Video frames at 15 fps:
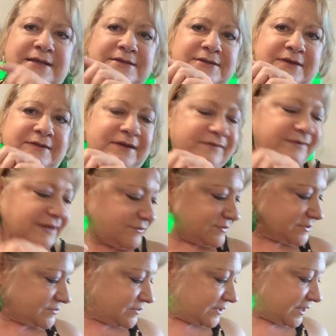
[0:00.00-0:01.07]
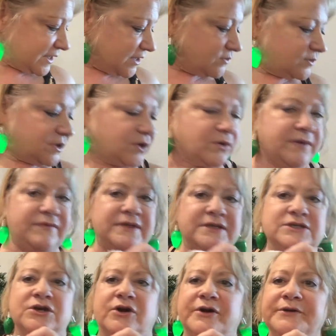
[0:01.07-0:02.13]
So I thought that was really cute. Oh, and
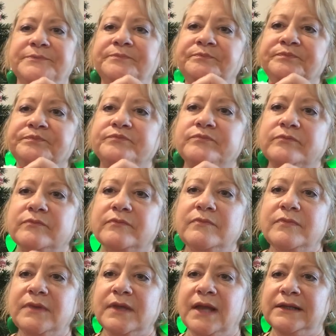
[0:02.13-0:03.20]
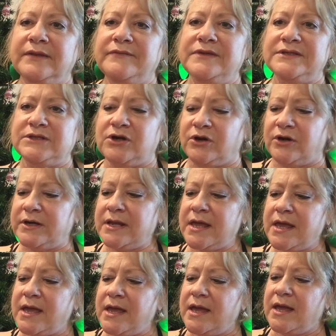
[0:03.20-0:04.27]
this yarn, I love this yarn
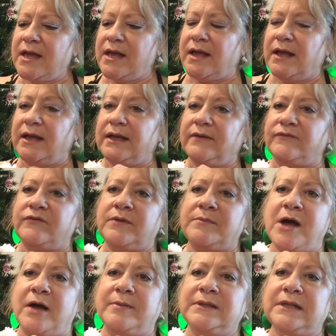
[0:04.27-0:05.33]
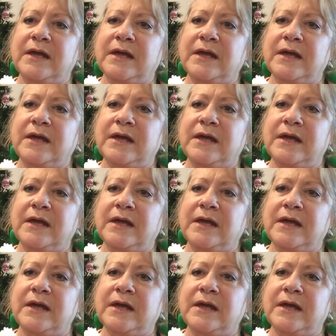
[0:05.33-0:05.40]
from Hobby